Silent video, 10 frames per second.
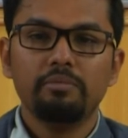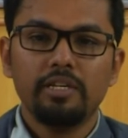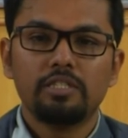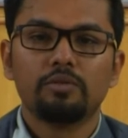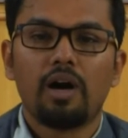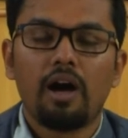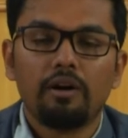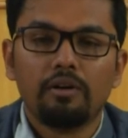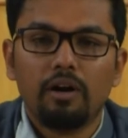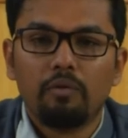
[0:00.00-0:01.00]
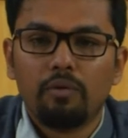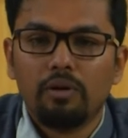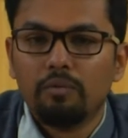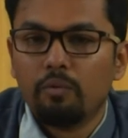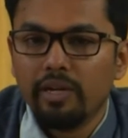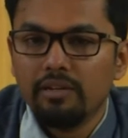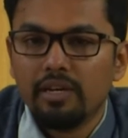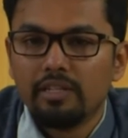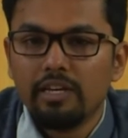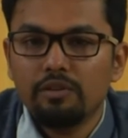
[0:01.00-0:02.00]
means how uh, uh when
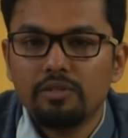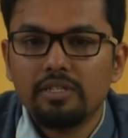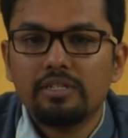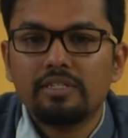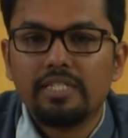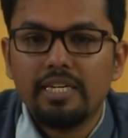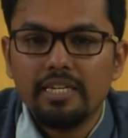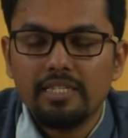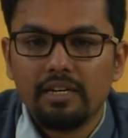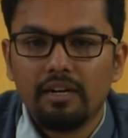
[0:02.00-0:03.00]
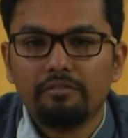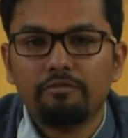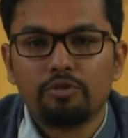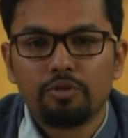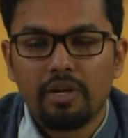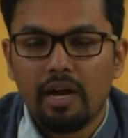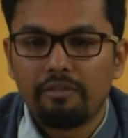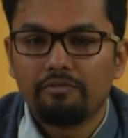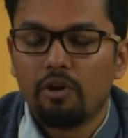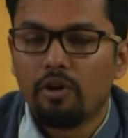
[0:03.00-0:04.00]
the user sees a
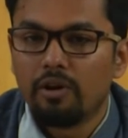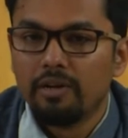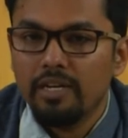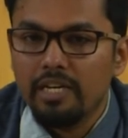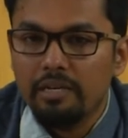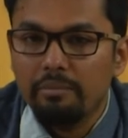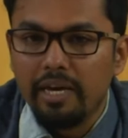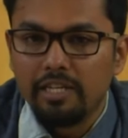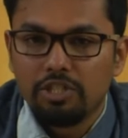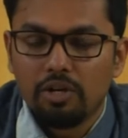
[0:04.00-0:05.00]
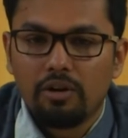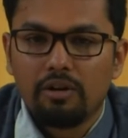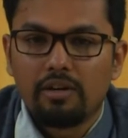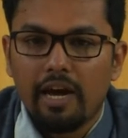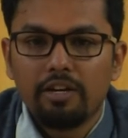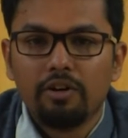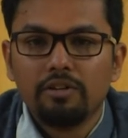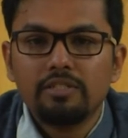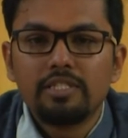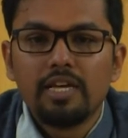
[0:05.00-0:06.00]
photograph or image or
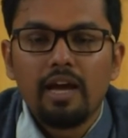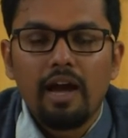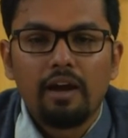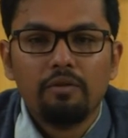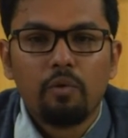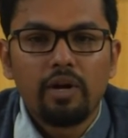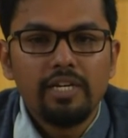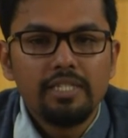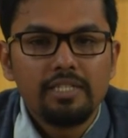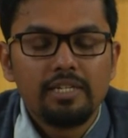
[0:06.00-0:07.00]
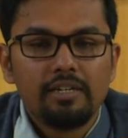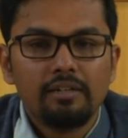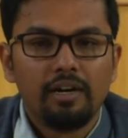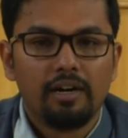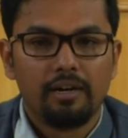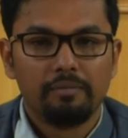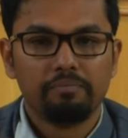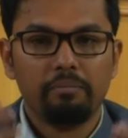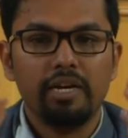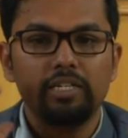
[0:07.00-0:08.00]
icons and what is the
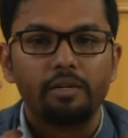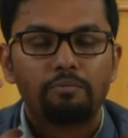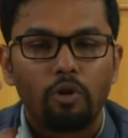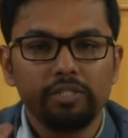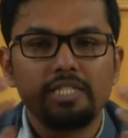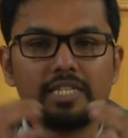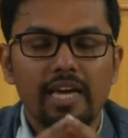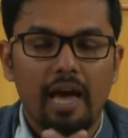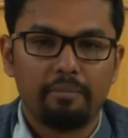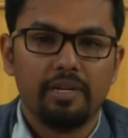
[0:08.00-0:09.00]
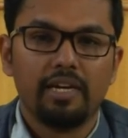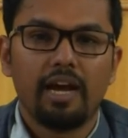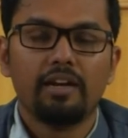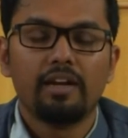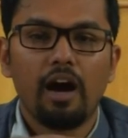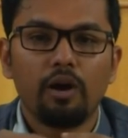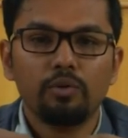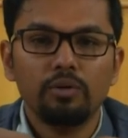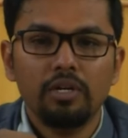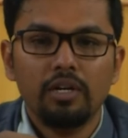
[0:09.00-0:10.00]
mental processing happening and
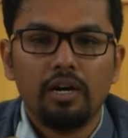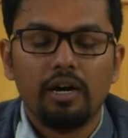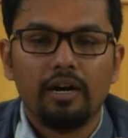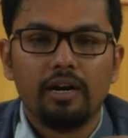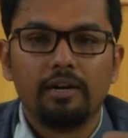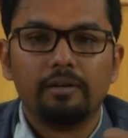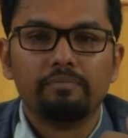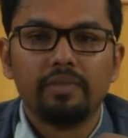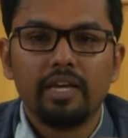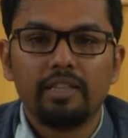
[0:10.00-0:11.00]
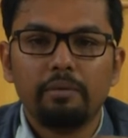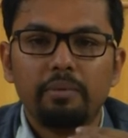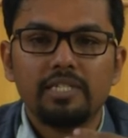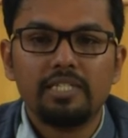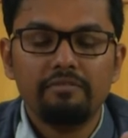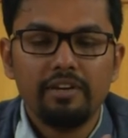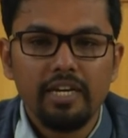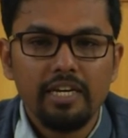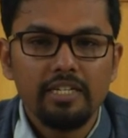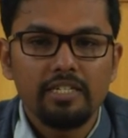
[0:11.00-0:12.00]
how um, they, they, are
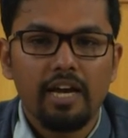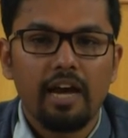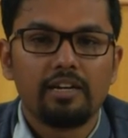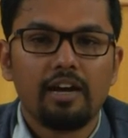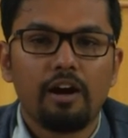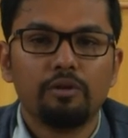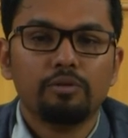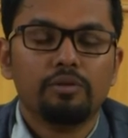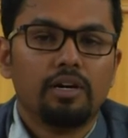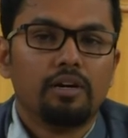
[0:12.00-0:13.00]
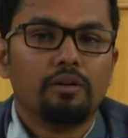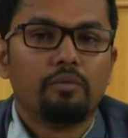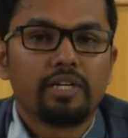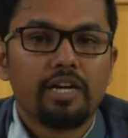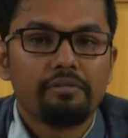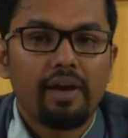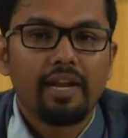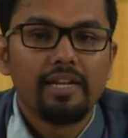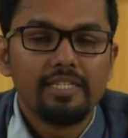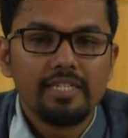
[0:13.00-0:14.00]
perceiving it and how what kind of
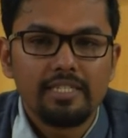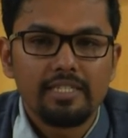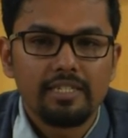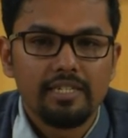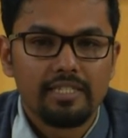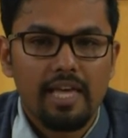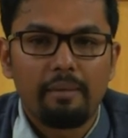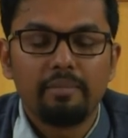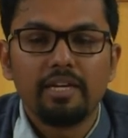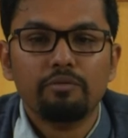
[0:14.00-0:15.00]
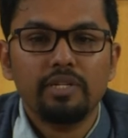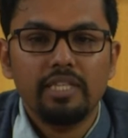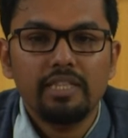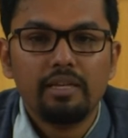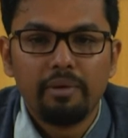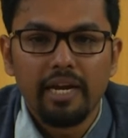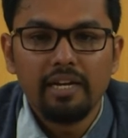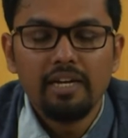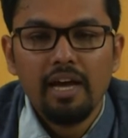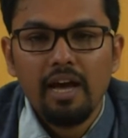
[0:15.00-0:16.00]
analysis is happening within the
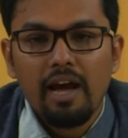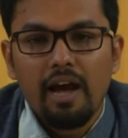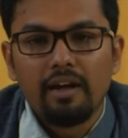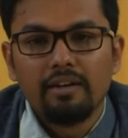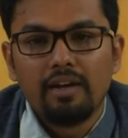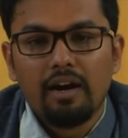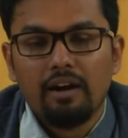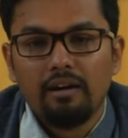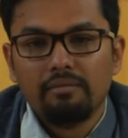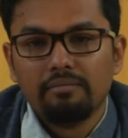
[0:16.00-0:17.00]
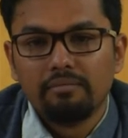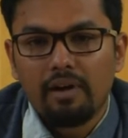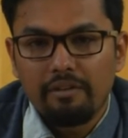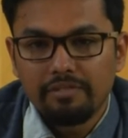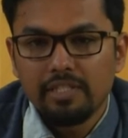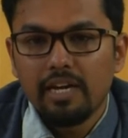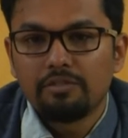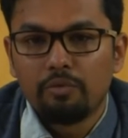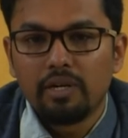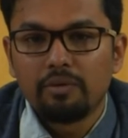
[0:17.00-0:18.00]
brain and um, after
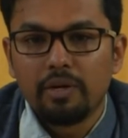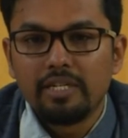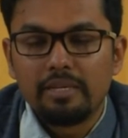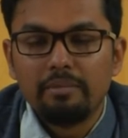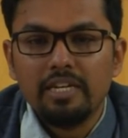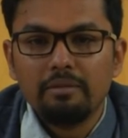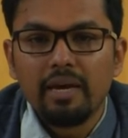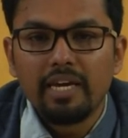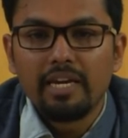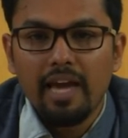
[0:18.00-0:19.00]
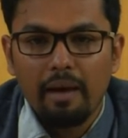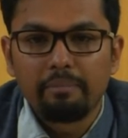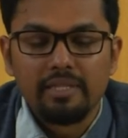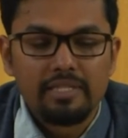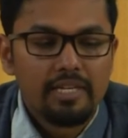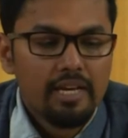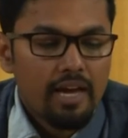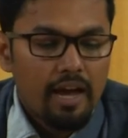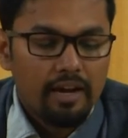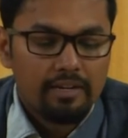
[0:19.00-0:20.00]
that what, what is the meaning making happens
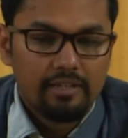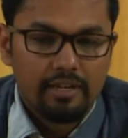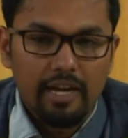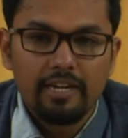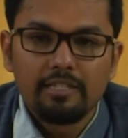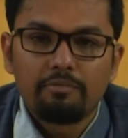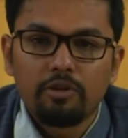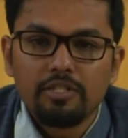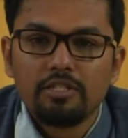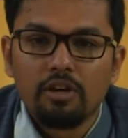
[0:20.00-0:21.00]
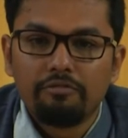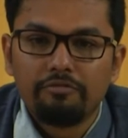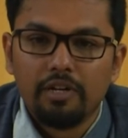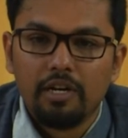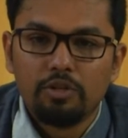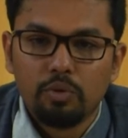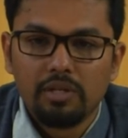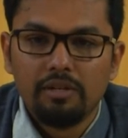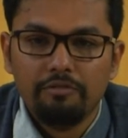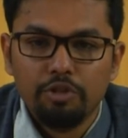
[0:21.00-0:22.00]
and that is the process of uh,
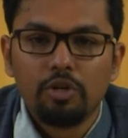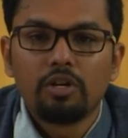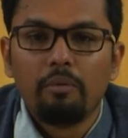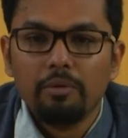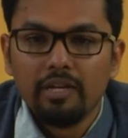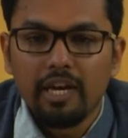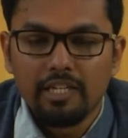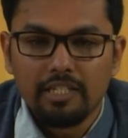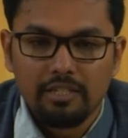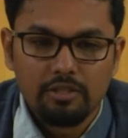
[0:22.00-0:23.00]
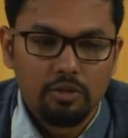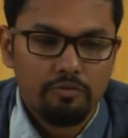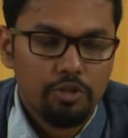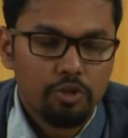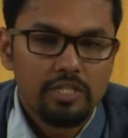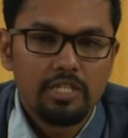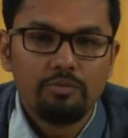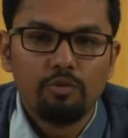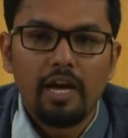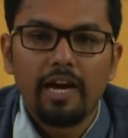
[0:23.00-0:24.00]
total visual communication. So, visual
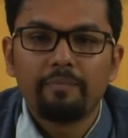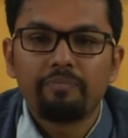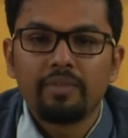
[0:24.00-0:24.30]
stimuli